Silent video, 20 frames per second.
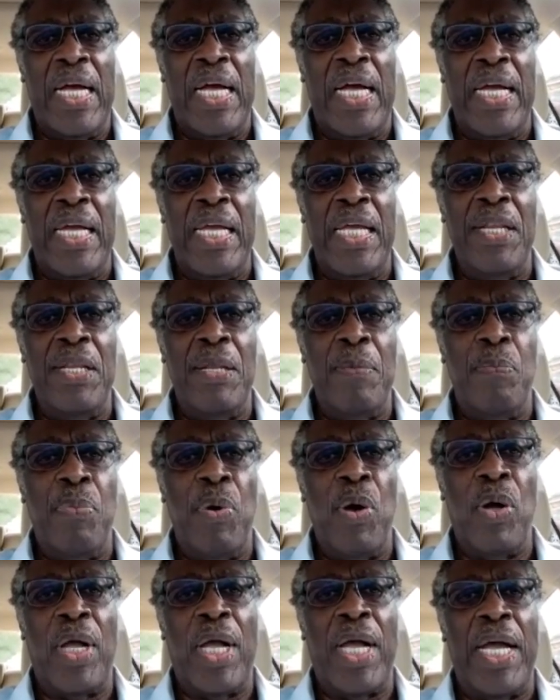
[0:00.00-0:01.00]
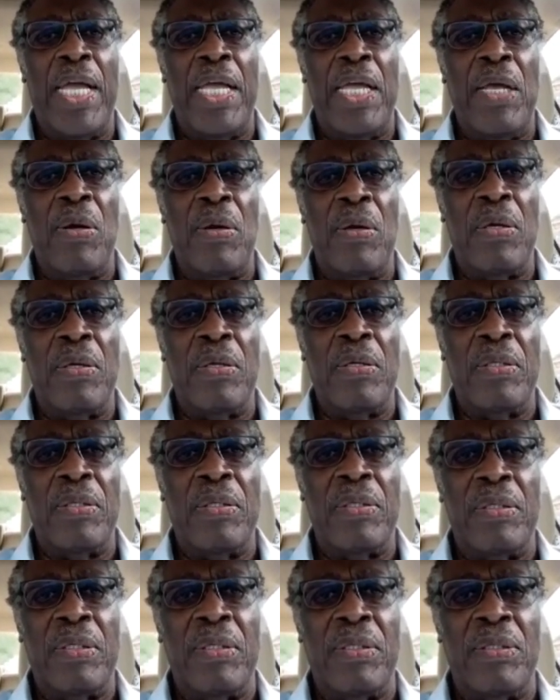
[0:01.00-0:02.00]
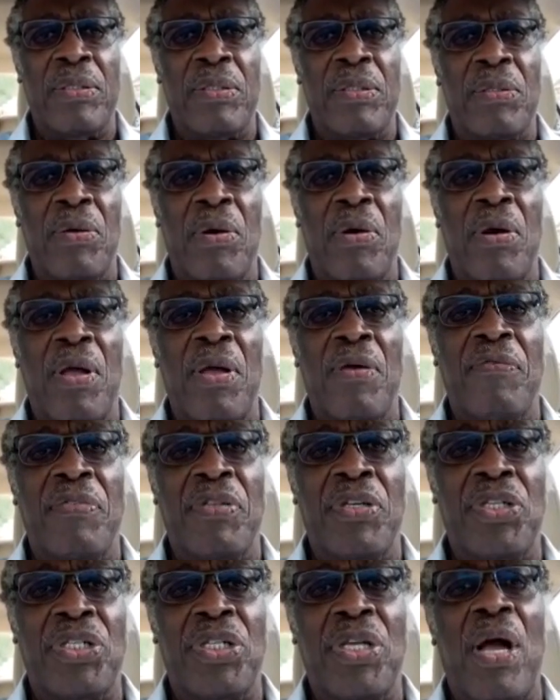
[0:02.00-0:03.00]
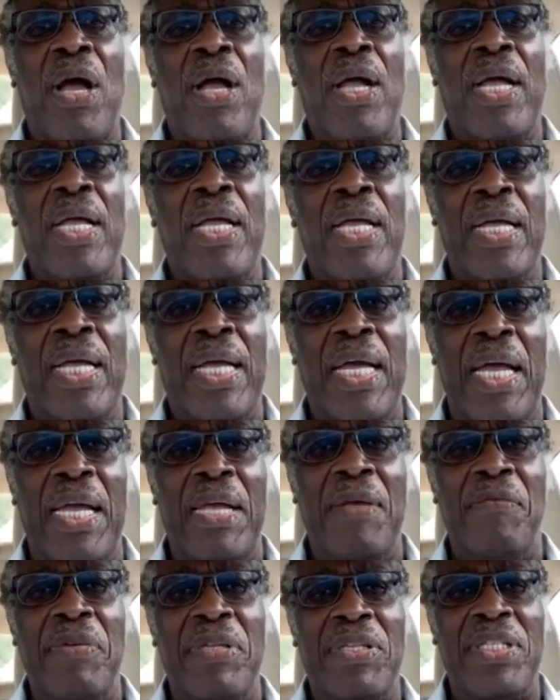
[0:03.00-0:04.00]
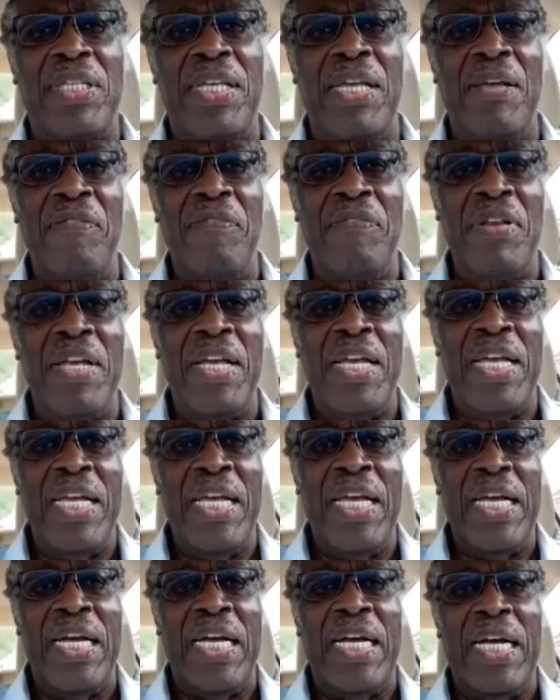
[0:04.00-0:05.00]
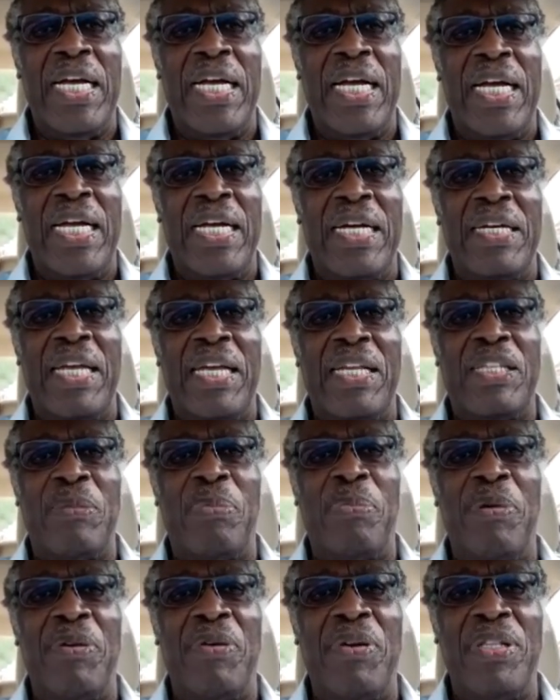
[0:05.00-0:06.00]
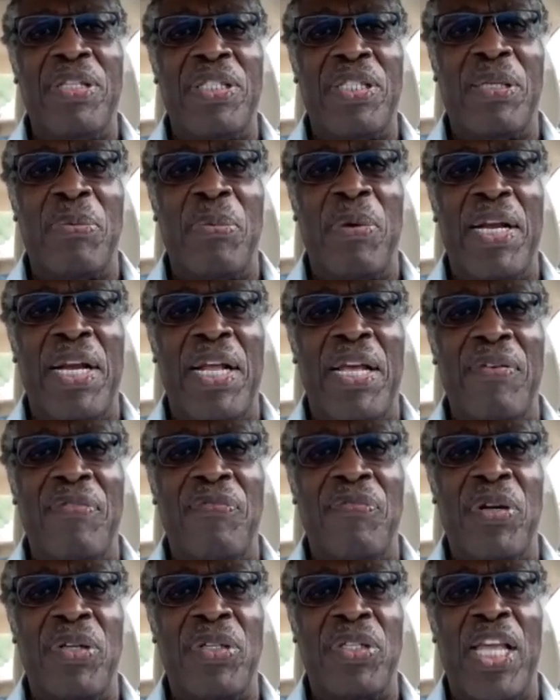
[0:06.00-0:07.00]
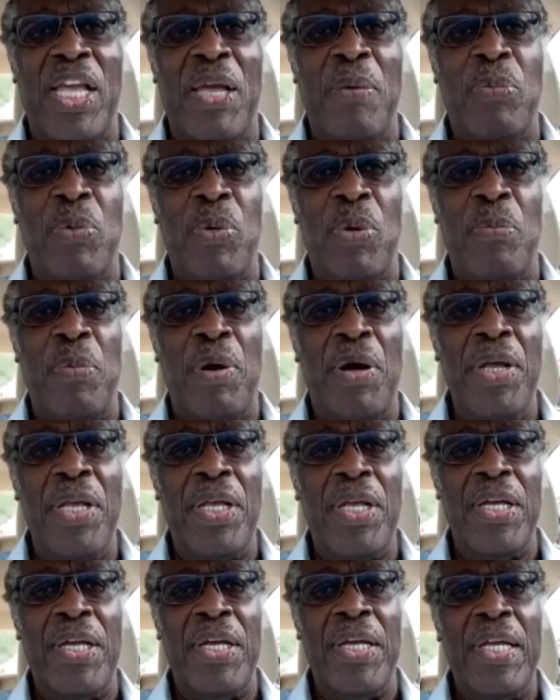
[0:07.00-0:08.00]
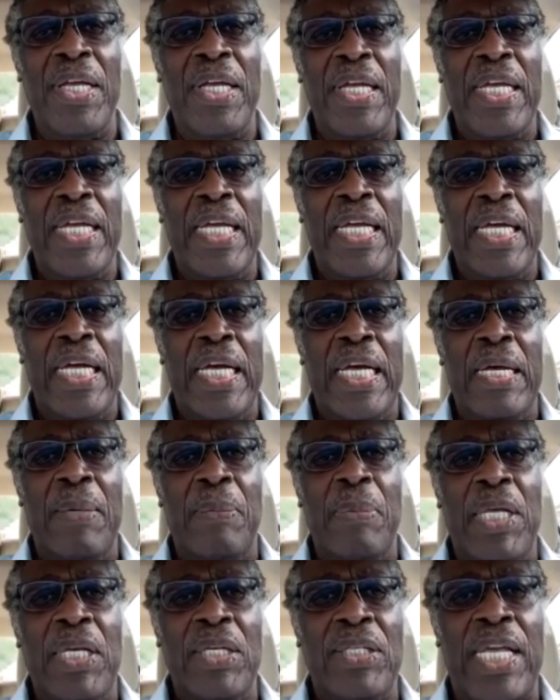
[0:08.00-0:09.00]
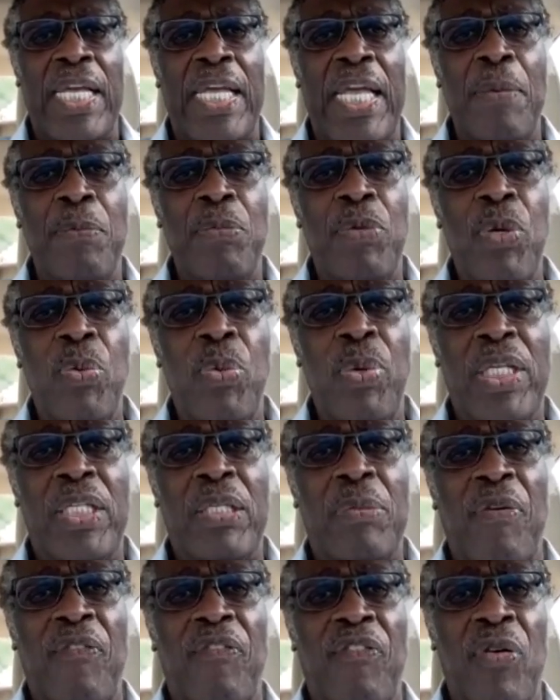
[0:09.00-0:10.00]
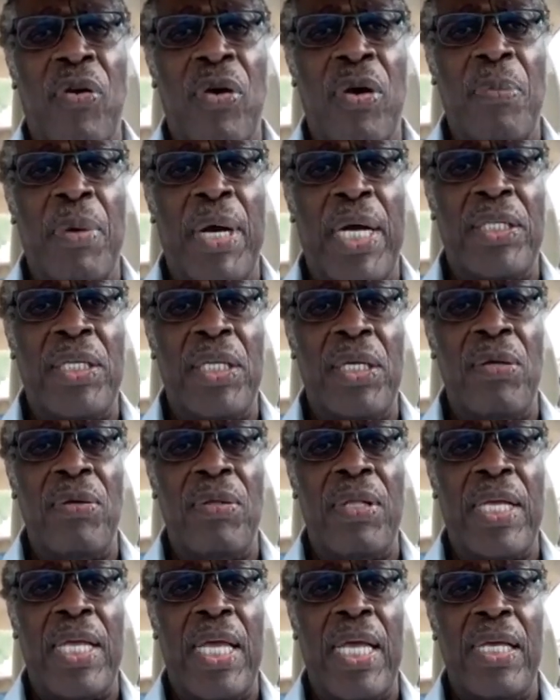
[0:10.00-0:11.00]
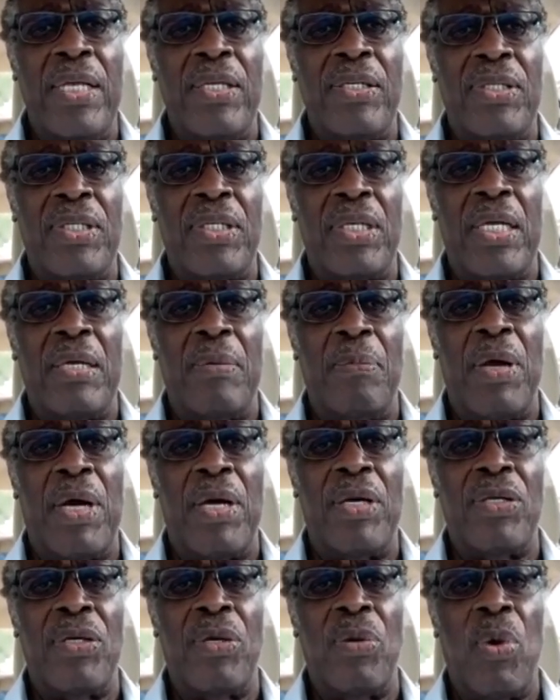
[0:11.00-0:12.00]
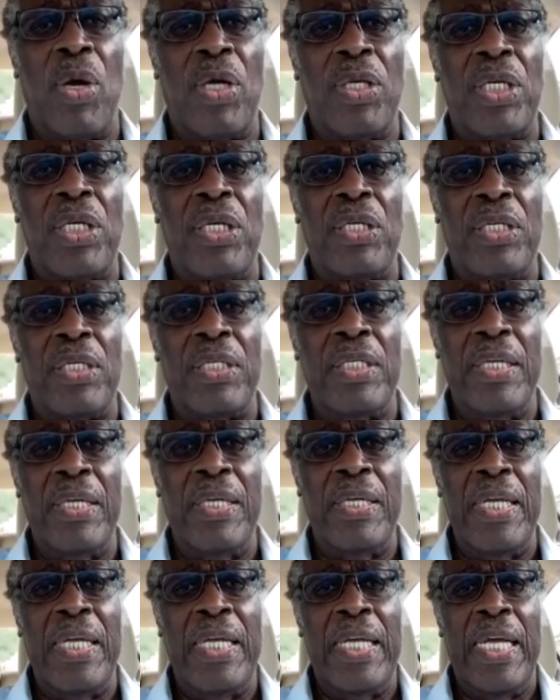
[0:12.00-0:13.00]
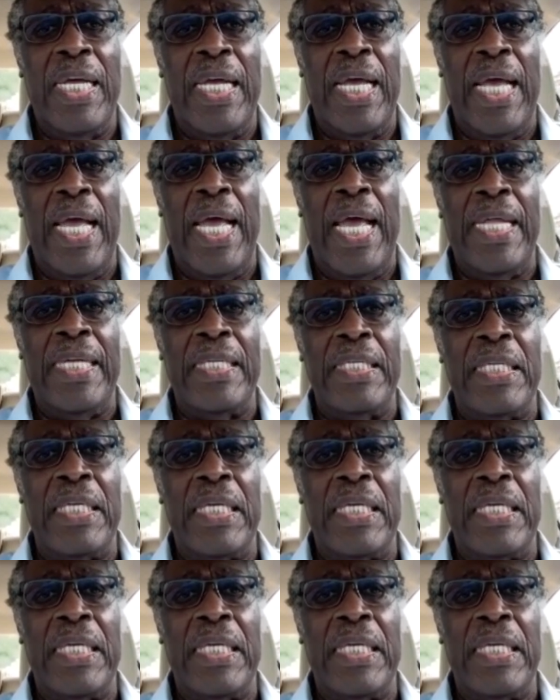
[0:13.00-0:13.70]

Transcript: In the book, I talk of the shock I received, I experienced when I first came to America, because I came 2 weeks before Martin Luther King's march in Washington, and